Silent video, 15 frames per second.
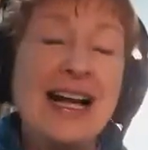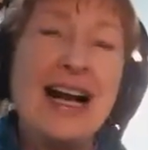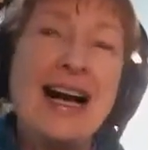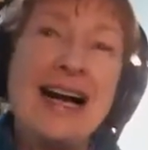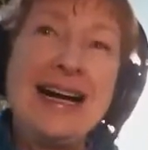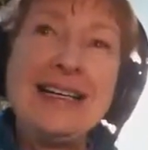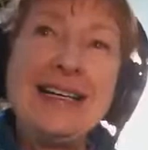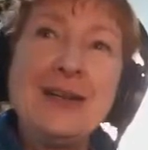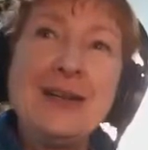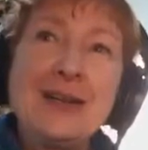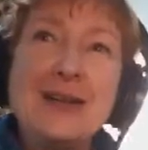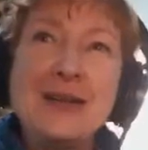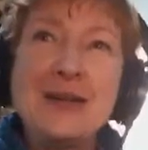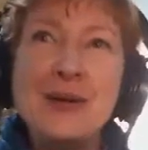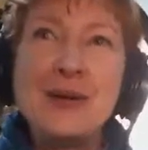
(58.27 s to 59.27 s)
I know
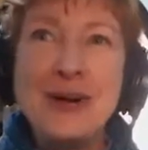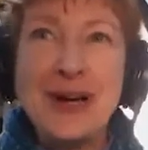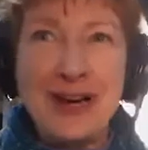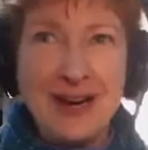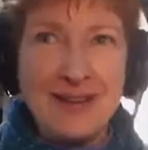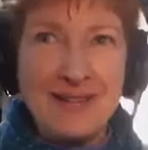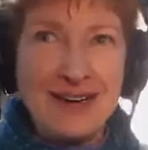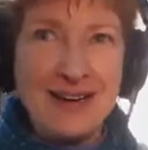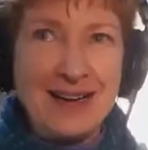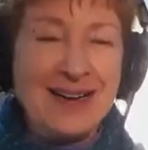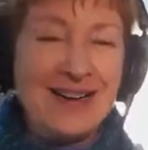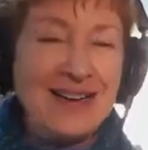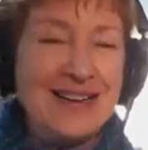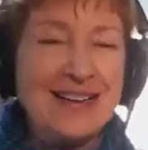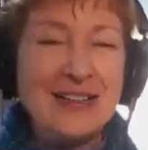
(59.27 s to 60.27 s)
your
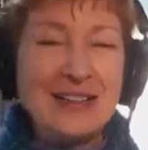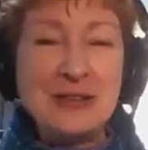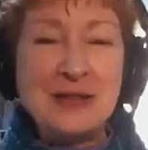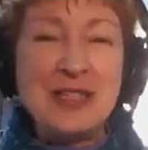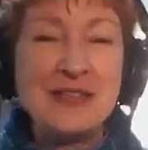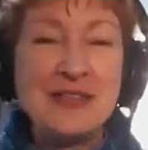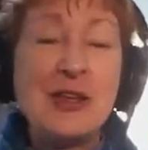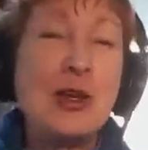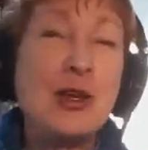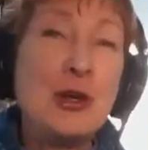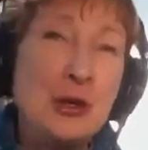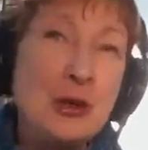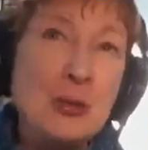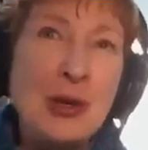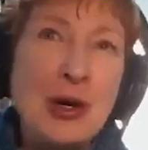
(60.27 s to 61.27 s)
area, and you live in
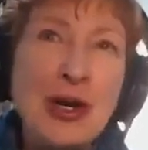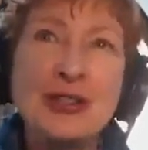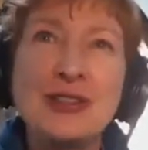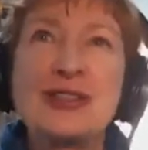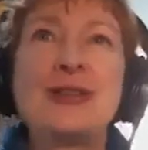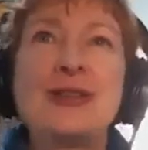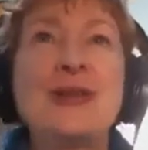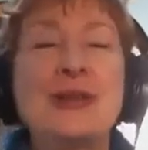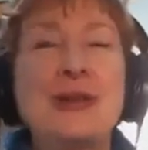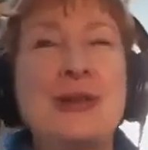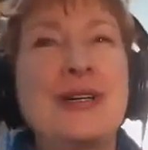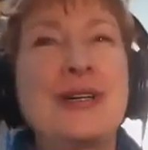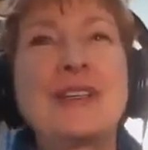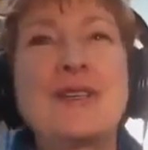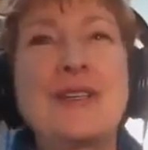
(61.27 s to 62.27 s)
New Paltz, New
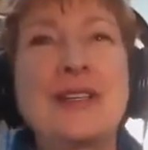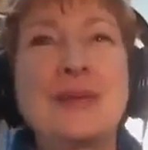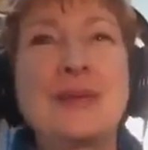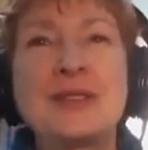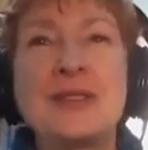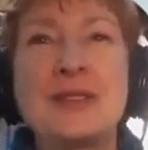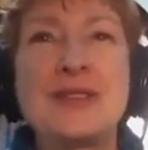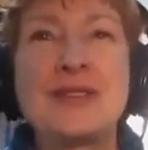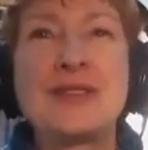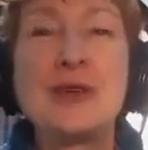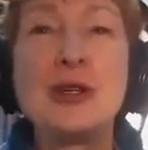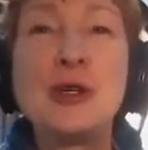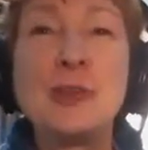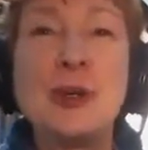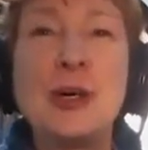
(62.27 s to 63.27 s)
York, if anyone's heard of
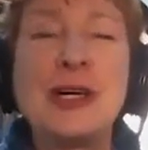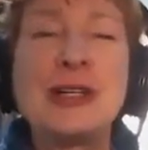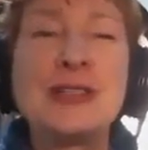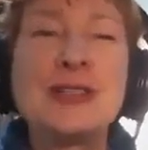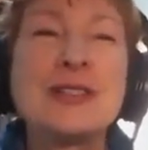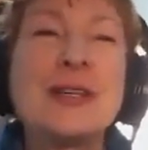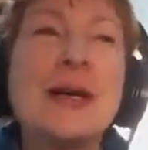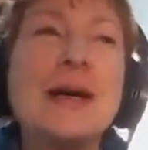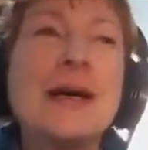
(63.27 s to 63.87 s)
New Paltz.